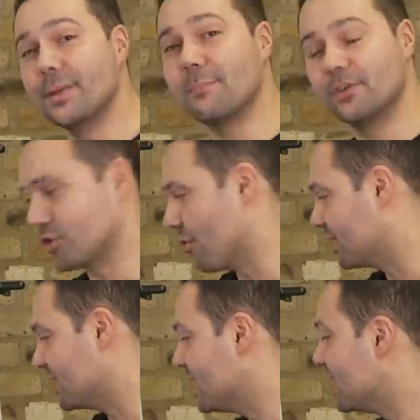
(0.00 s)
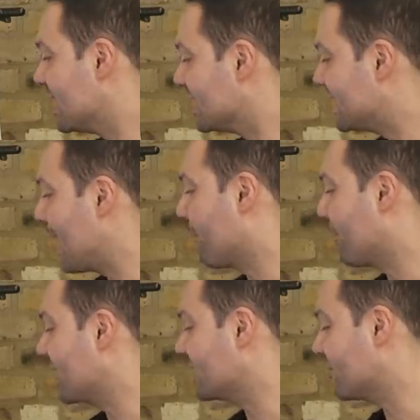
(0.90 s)
big majority to get
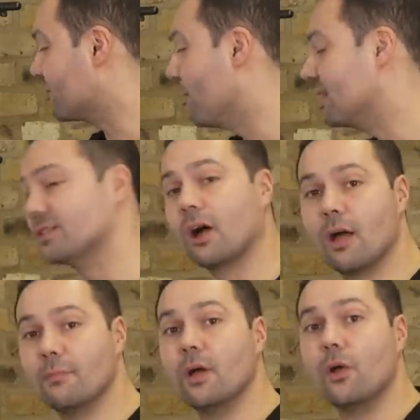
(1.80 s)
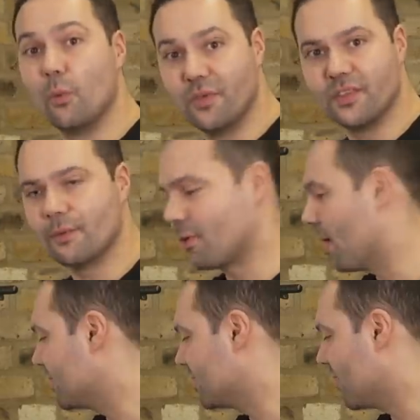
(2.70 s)
Brexit through in time within the
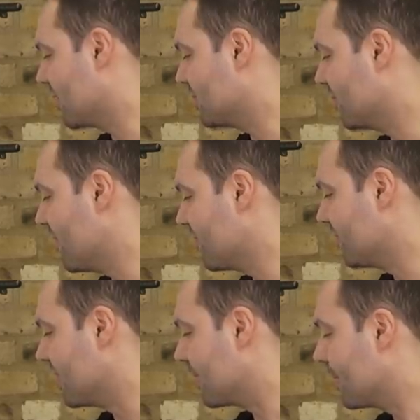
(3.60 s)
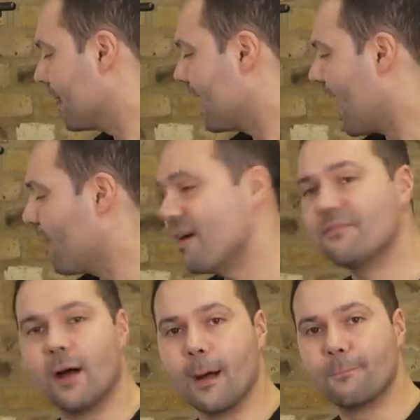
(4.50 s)
parameters of Article 50.
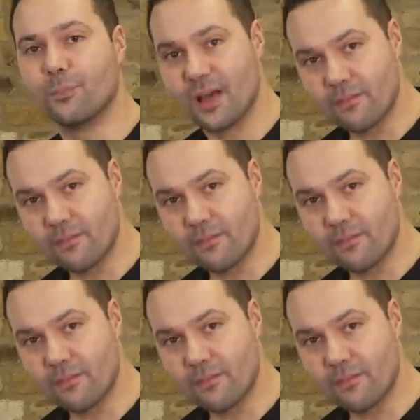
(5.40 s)
However, we